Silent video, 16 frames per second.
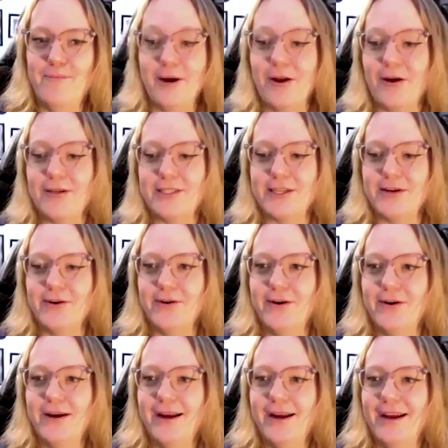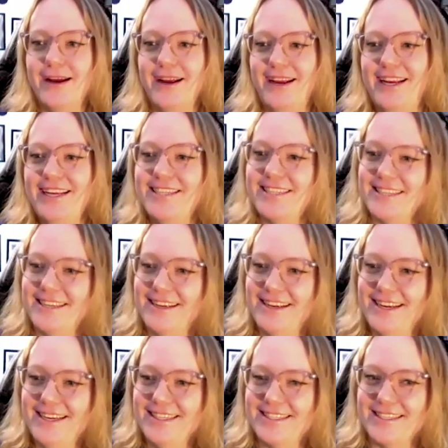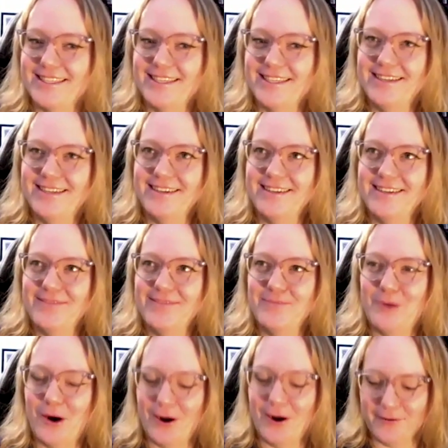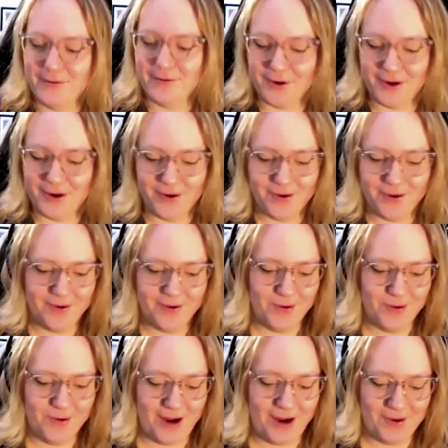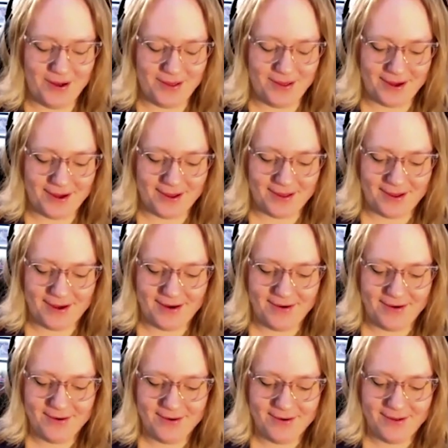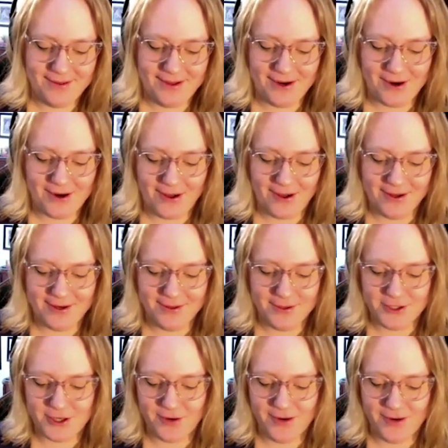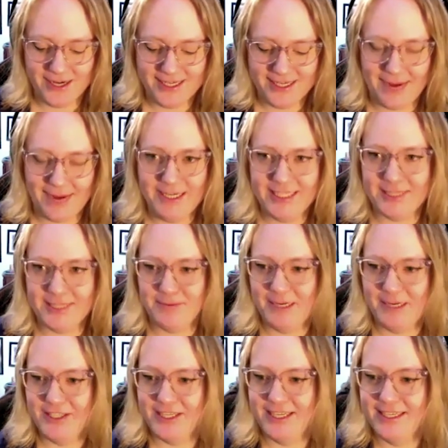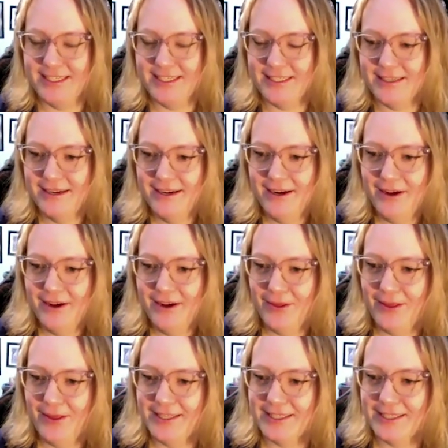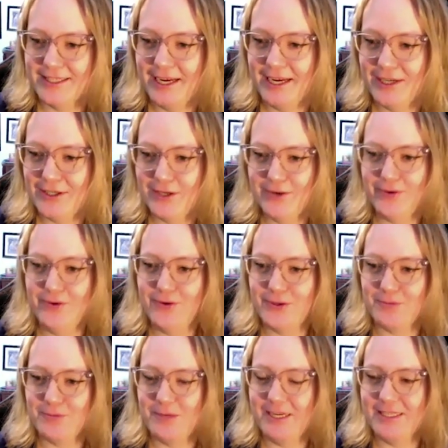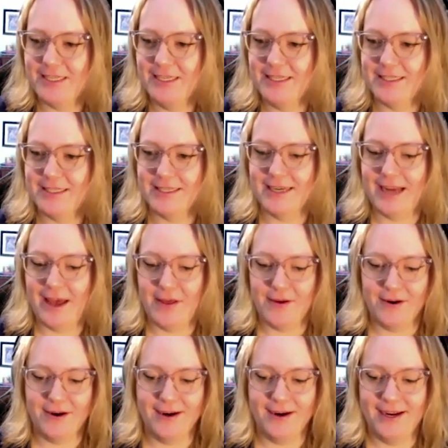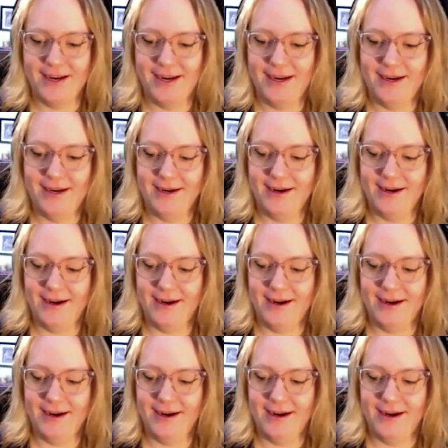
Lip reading: also he's part of I think they call it in the show a demi-species that's like two species together, and he